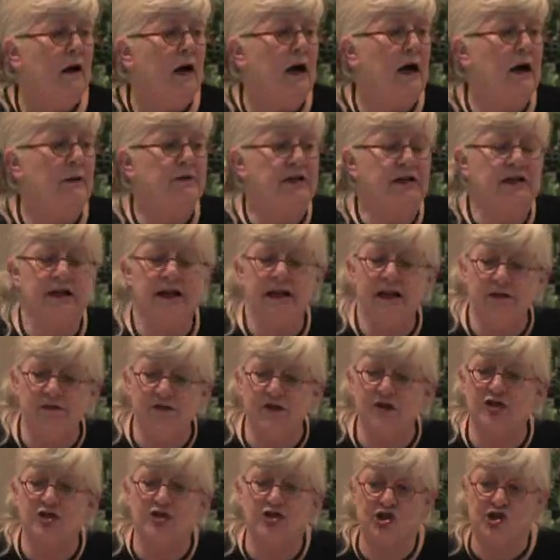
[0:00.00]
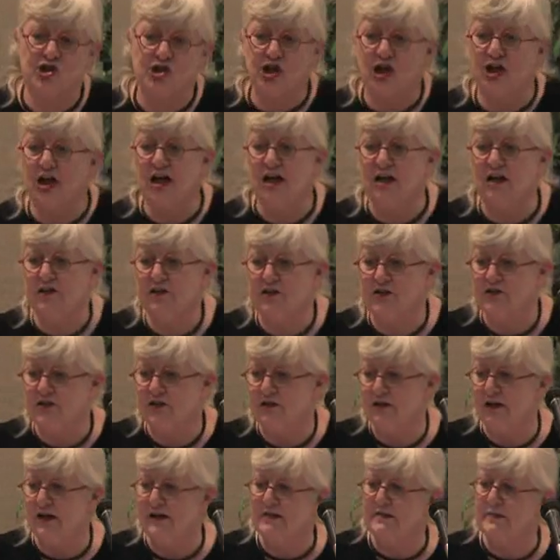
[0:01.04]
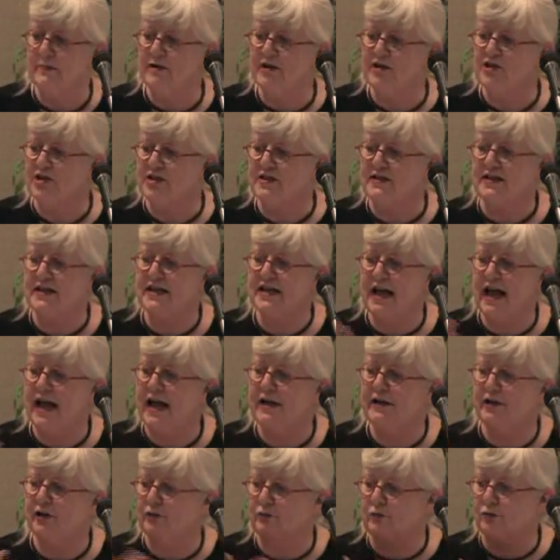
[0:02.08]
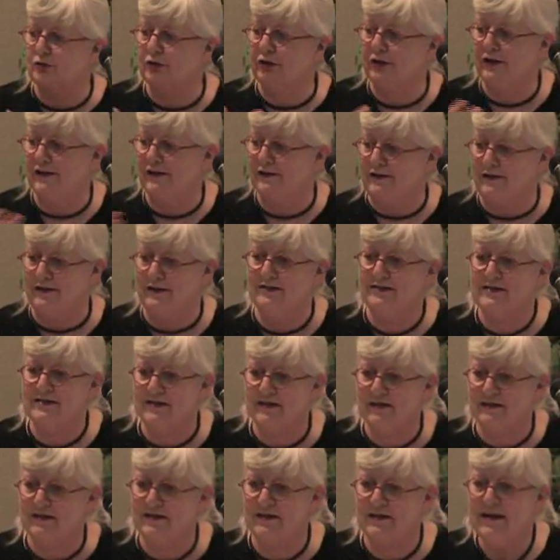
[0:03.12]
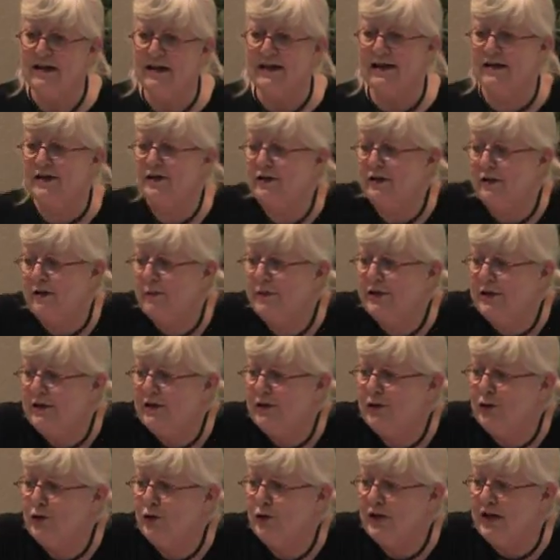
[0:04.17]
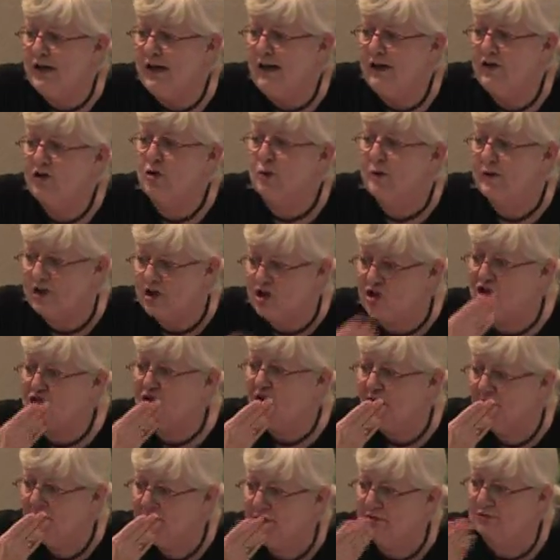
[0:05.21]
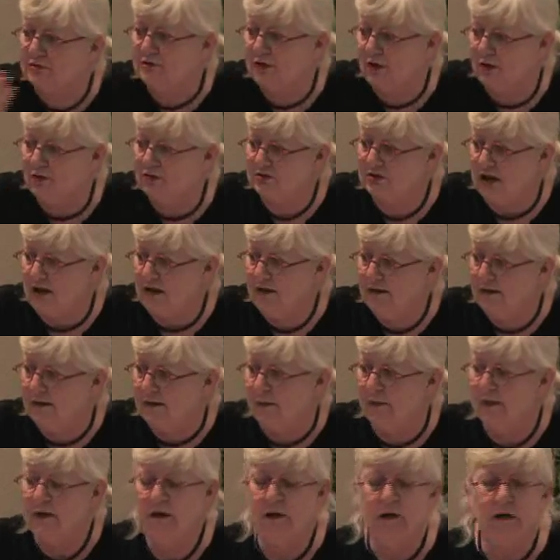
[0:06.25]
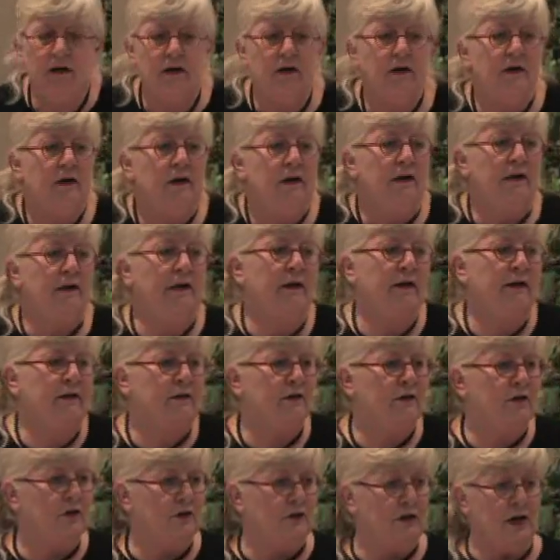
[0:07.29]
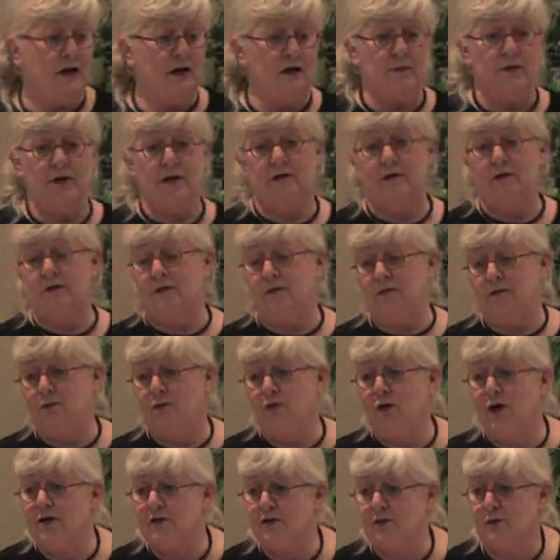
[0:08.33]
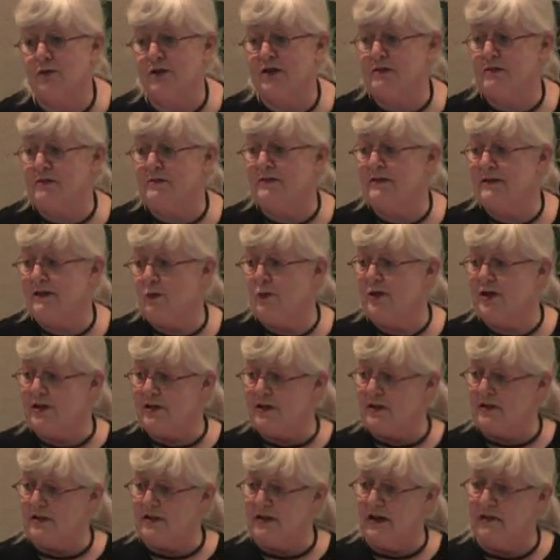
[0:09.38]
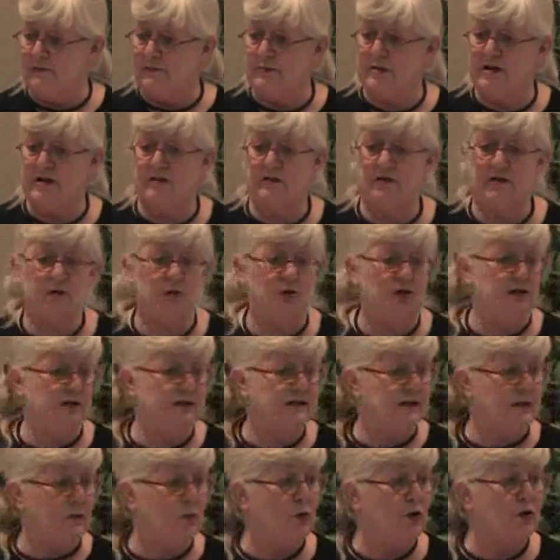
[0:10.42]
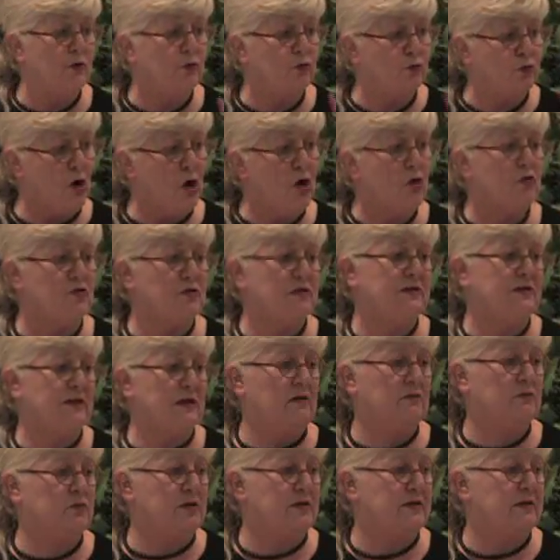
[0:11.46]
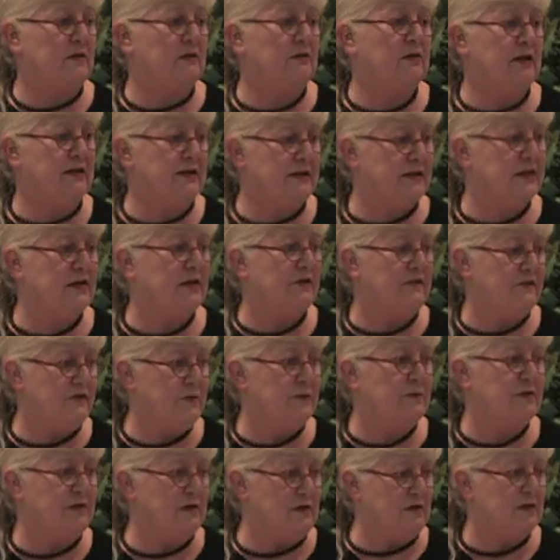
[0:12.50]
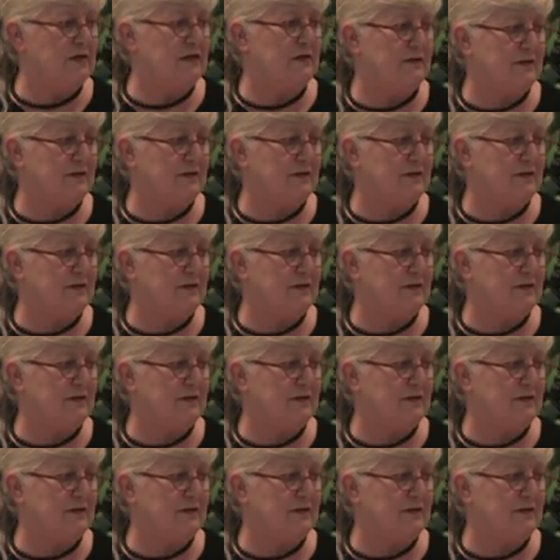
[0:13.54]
I mean, even the judge, as much as he hated ruling against us, he knew he had to, but he chuckled the whole time. And one of the reasons that we didn't have males was that we wrote Southwest Airlines in the feminine